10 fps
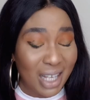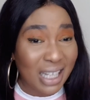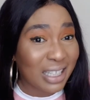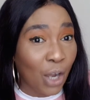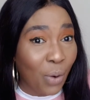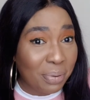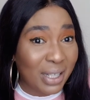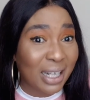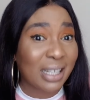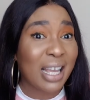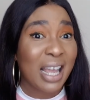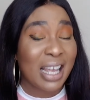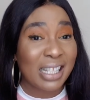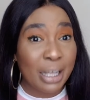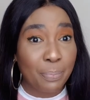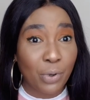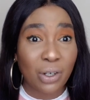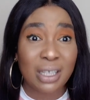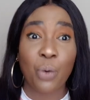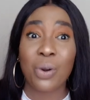website that it's a
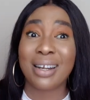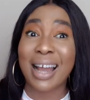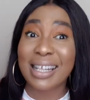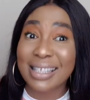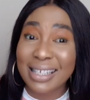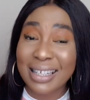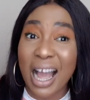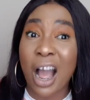product that will lighten